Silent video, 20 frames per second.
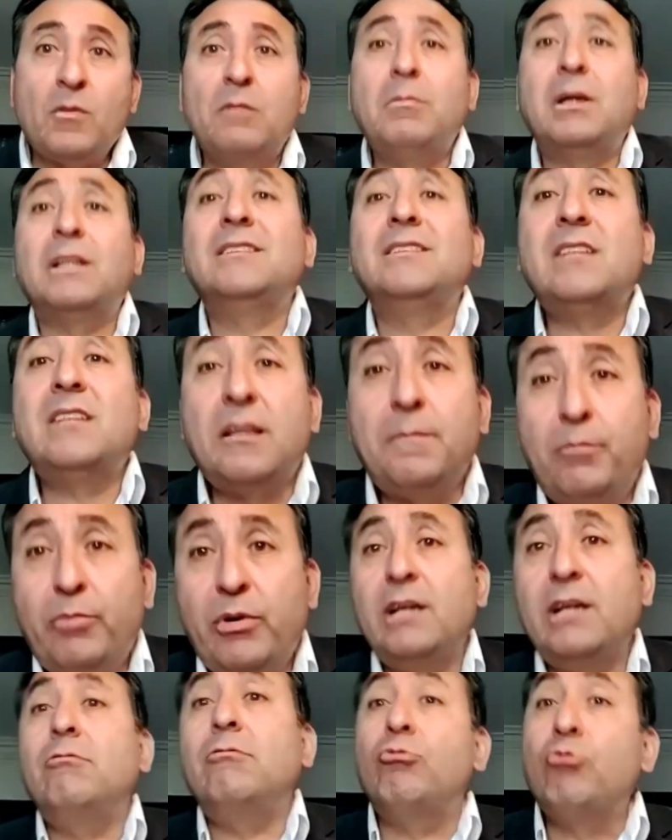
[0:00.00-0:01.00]
but that
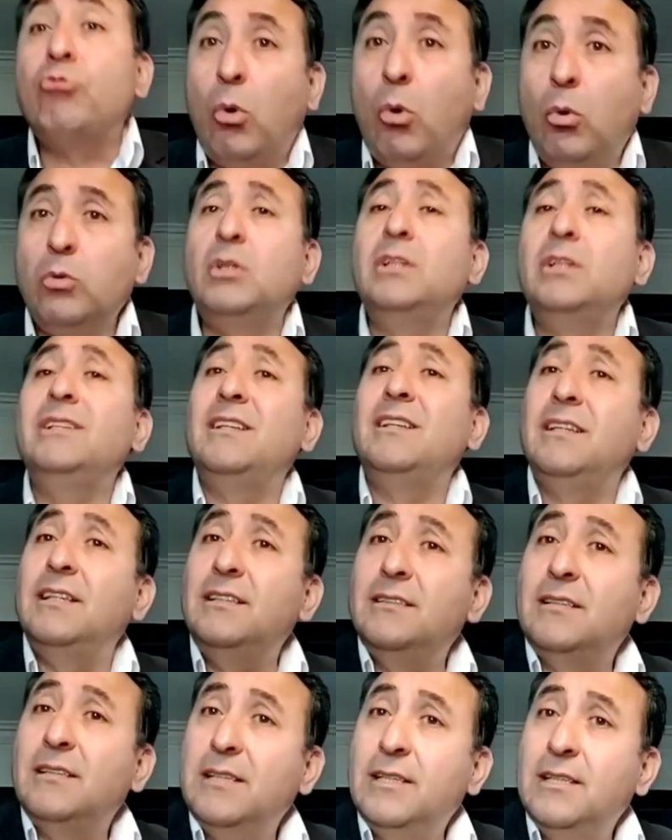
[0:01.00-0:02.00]
played a role in
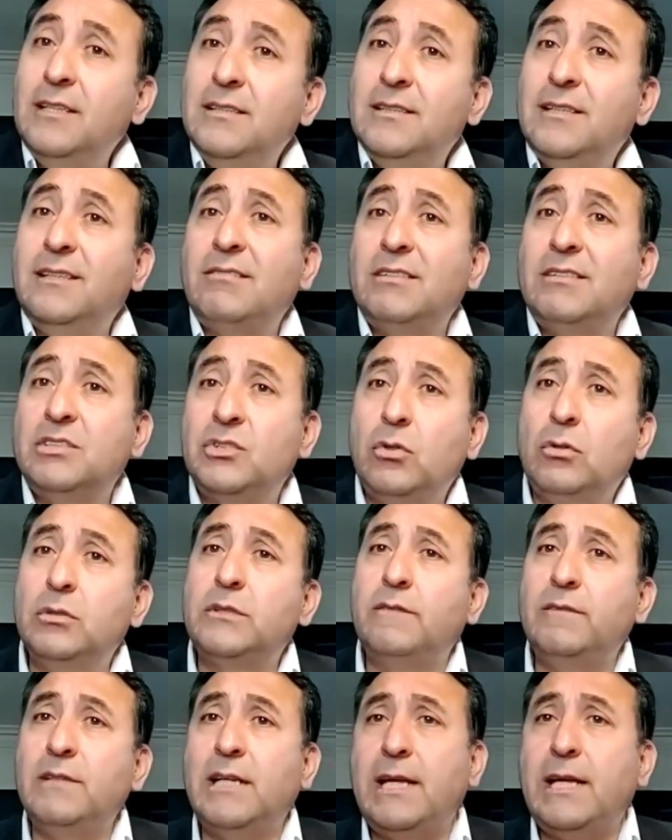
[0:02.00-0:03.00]
the
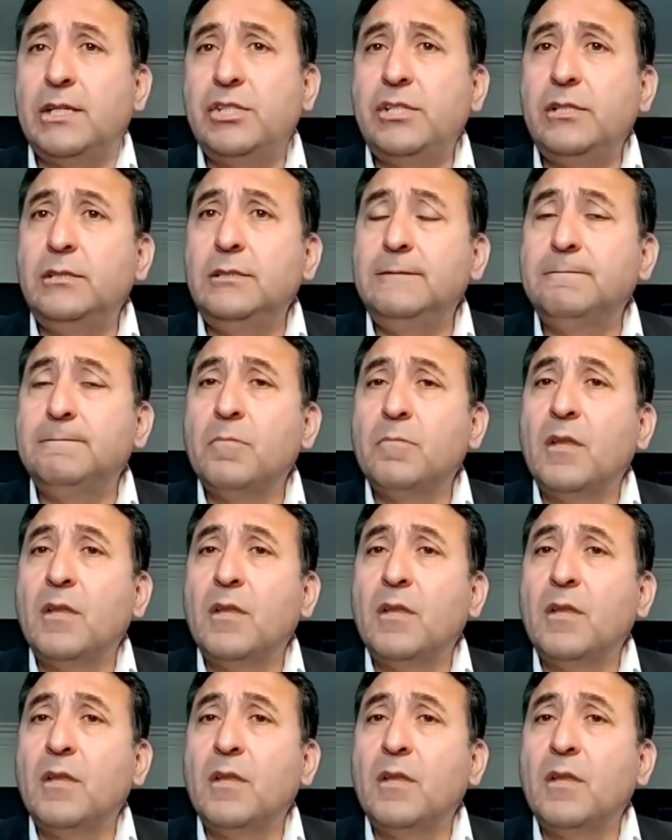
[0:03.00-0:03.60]
result of the election.